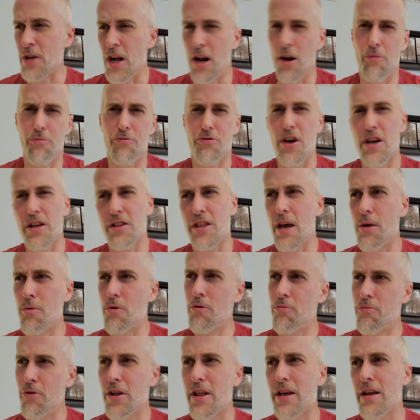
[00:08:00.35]
I don't think they
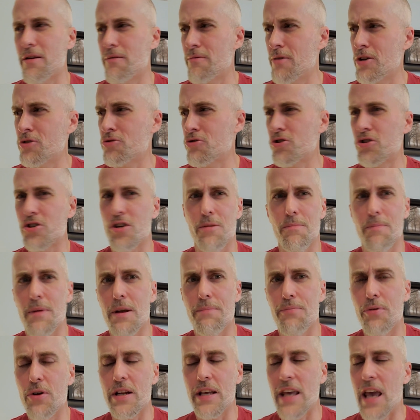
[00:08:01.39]
were really interested in being
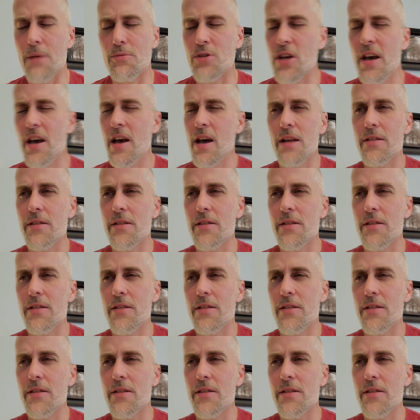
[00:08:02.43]
put in camps.